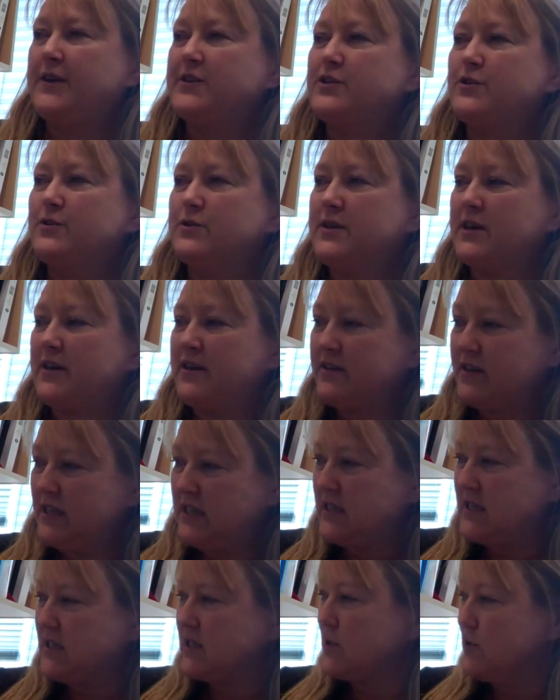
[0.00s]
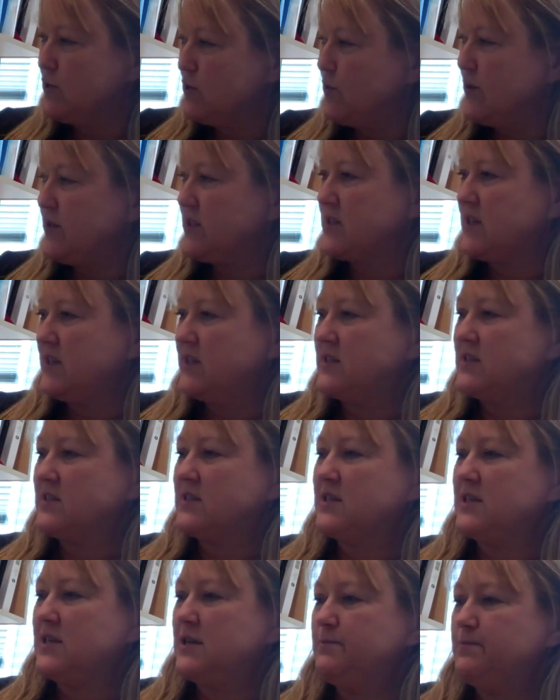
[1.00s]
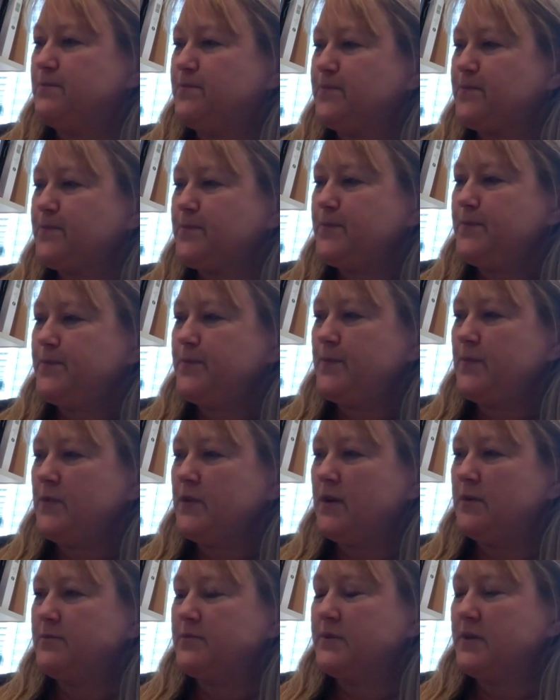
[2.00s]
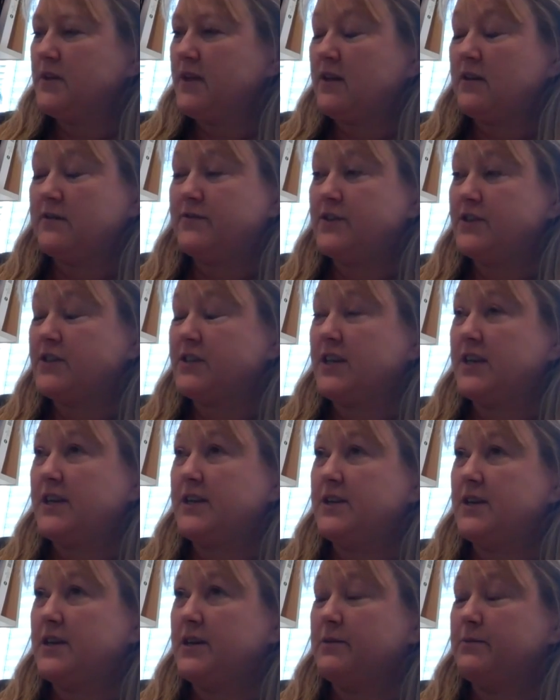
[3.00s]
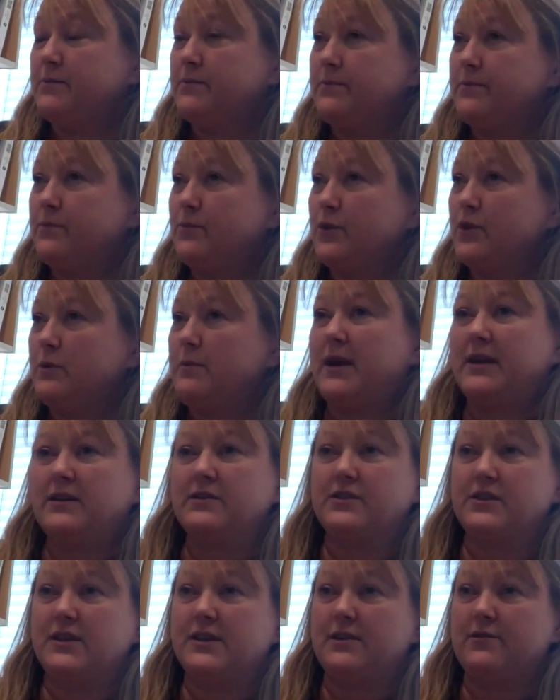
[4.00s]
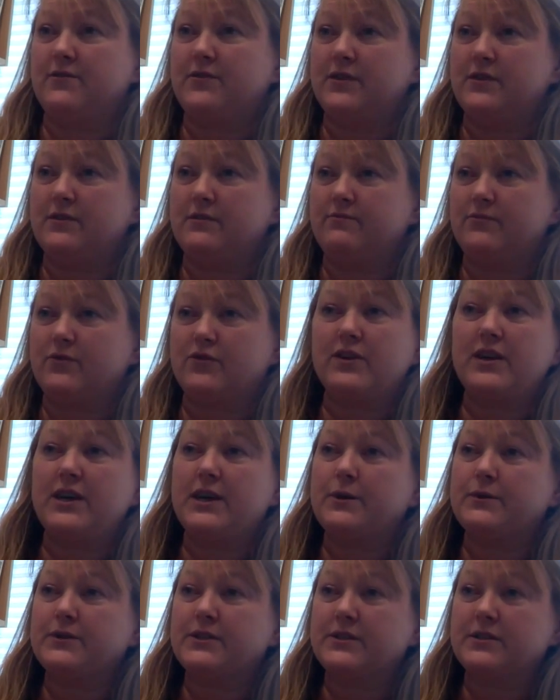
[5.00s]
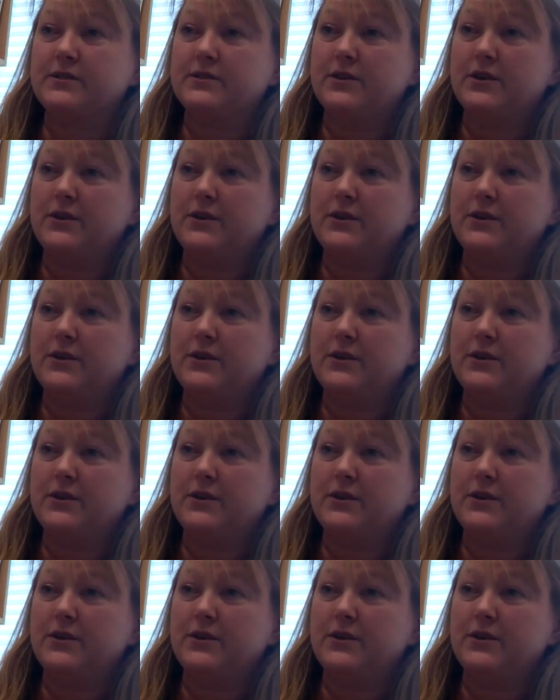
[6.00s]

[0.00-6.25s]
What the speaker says: And it's good. I think it's good. We're starting to see. Like I've just had William Engels out for 3 hours.